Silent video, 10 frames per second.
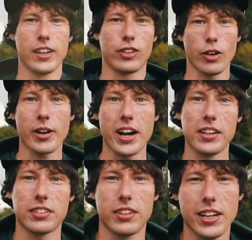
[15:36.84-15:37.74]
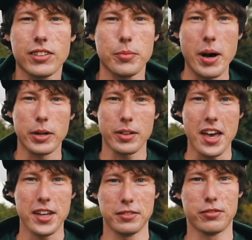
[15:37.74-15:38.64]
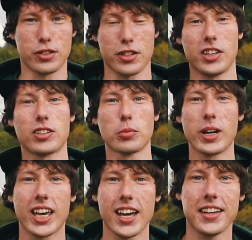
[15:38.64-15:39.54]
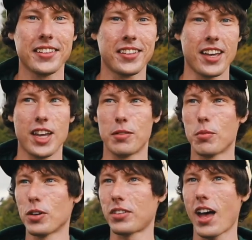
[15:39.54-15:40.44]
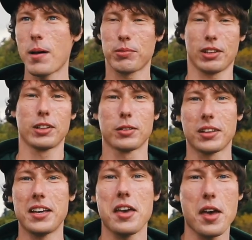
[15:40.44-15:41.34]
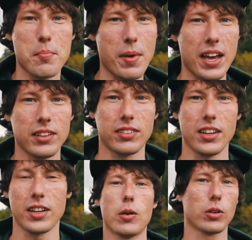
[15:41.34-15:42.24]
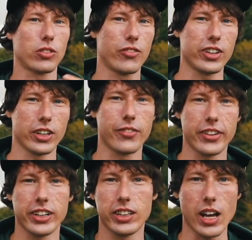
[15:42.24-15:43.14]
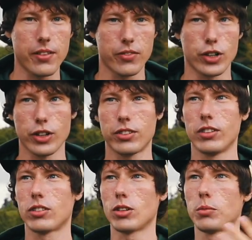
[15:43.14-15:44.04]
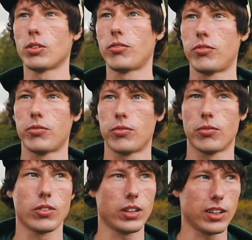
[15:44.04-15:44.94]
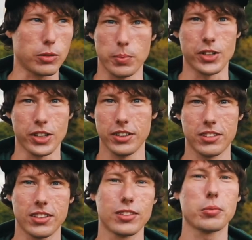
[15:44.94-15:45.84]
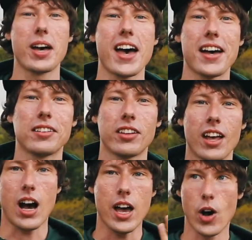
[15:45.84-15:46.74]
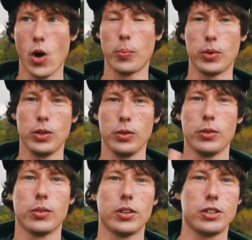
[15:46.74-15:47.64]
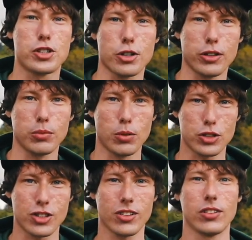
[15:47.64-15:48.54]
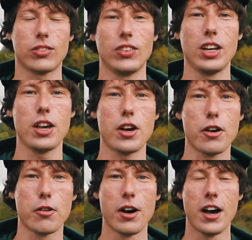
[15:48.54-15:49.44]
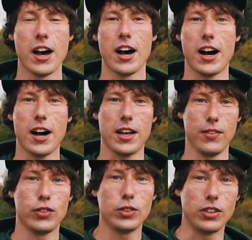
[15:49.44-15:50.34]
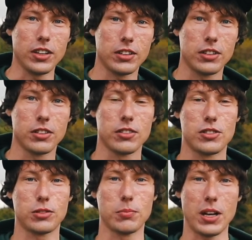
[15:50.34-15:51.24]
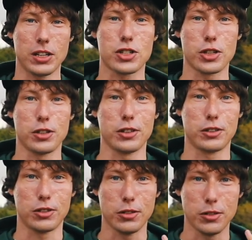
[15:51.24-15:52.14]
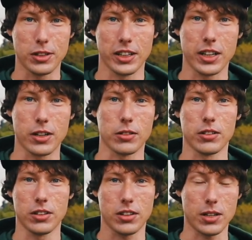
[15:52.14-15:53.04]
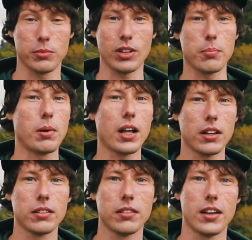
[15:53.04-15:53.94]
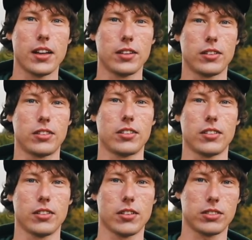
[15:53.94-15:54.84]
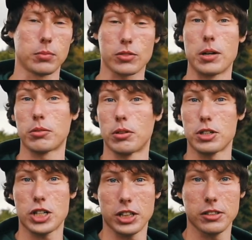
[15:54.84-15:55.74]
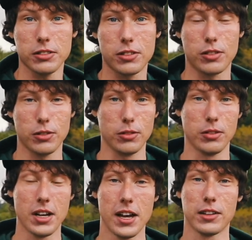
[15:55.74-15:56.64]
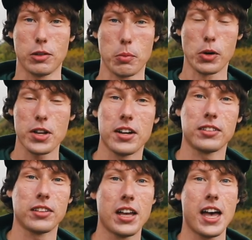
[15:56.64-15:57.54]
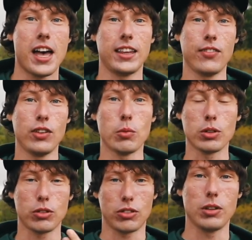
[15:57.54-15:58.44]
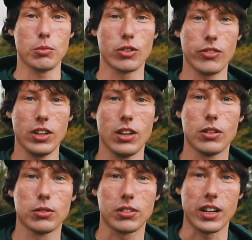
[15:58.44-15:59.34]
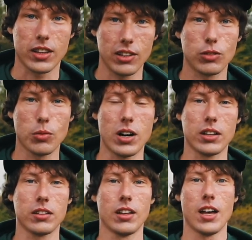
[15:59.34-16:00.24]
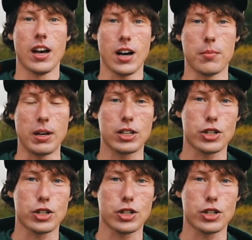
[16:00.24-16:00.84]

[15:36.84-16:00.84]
So guys, that's about it for this weekend. It was absolutely amazing. It was very, very diverse in terms of experiences we had. I hope you enjoyed watching this video. Uh, if you did, just make sure to click on the thumbs up button and subscribe to our channel to support us. And if you want to see more videos like this one, uh, make